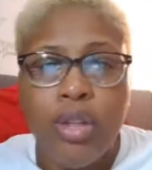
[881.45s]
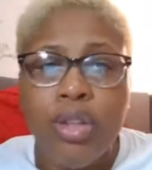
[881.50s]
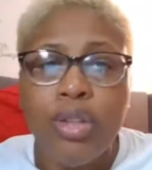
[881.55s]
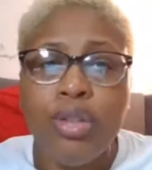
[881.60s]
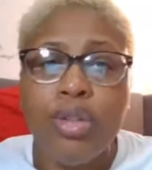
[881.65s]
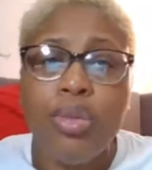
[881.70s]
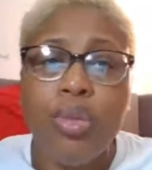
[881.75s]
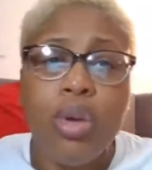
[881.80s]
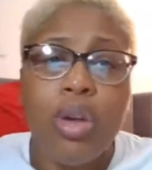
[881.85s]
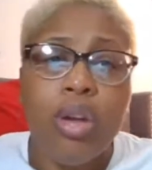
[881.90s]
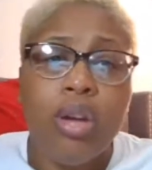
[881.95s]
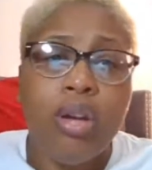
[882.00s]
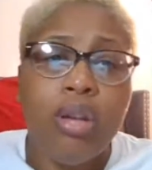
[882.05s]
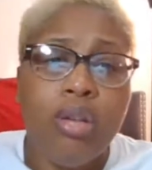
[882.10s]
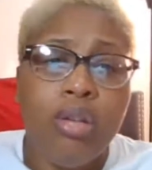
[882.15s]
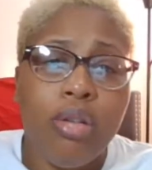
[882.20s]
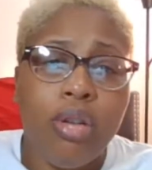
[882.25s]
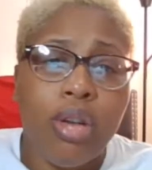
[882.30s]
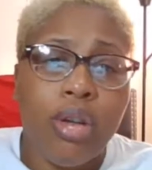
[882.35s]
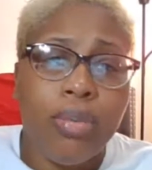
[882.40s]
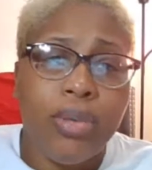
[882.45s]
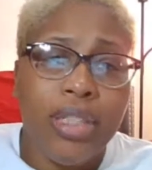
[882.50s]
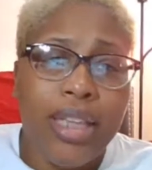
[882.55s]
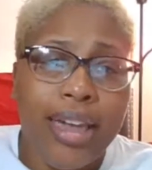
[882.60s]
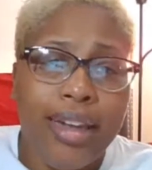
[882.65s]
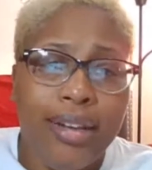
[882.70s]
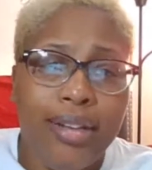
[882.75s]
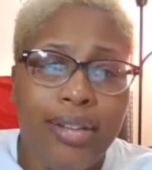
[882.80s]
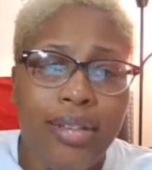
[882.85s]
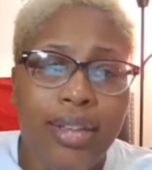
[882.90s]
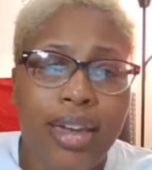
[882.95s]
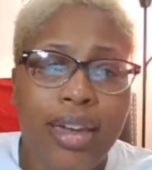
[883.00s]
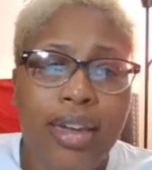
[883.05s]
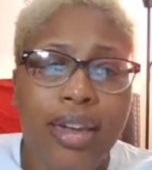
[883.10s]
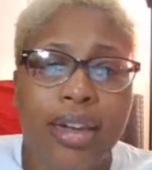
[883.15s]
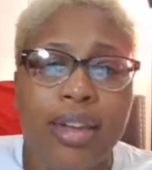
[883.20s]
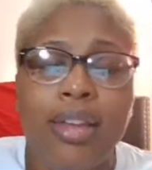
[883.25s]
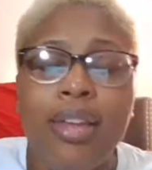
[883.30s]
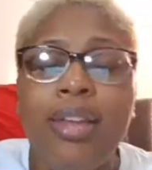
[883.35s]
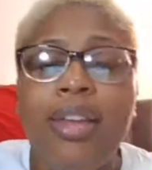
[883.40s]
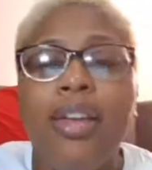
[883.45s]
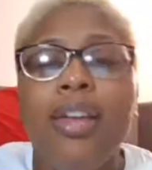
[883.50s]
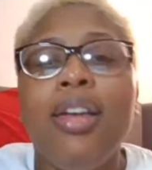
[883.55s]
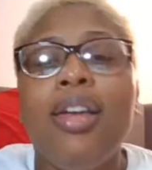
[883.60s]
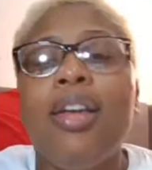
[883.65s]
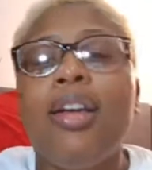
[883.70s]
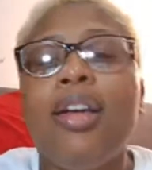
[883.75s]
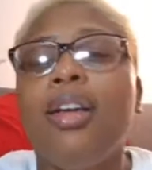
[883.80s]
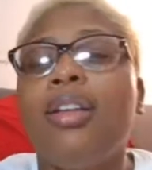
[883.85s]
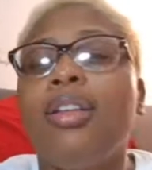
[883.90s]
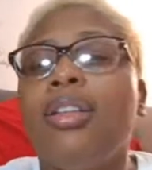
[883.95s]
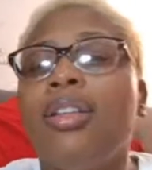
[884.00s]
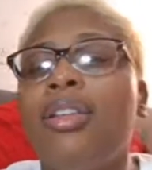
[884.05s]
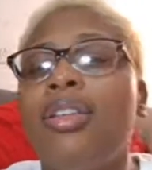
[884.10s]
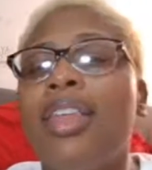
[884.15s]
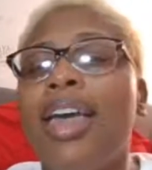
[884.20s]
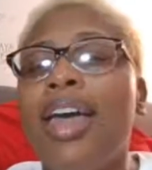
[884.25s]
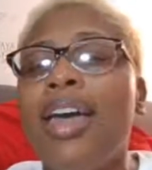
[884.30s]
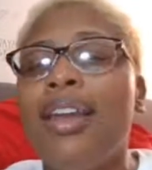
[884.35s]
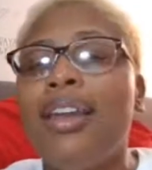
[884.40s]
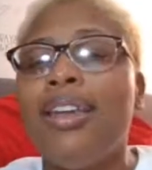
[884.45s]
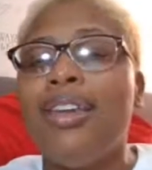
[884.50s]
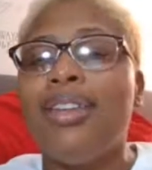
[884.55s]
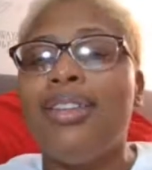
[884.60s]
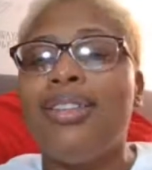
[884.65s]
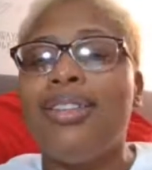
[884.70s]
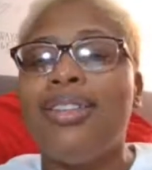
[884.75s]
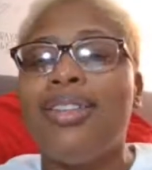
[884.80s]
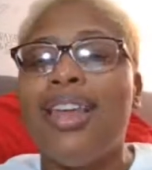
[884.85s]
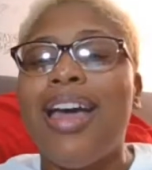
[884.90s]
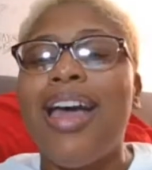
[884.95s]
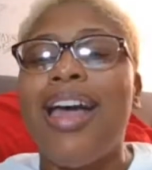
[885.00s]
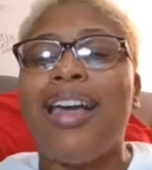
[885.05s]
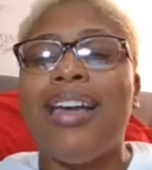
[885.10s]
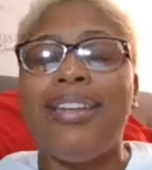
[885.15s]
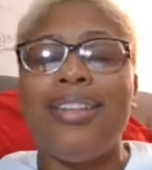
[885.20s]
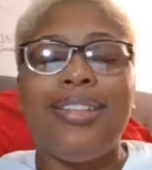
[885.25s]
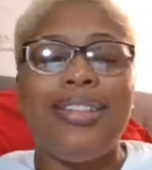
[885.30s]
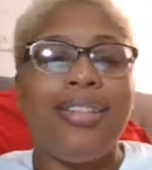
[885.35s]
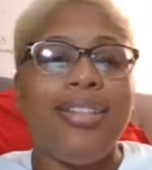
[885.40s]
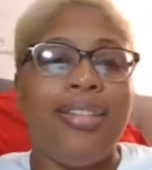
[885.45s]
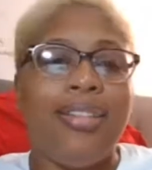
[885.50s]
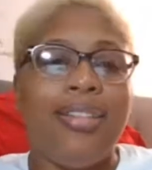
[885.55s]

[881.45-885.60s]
deals with her going upside his head. That is not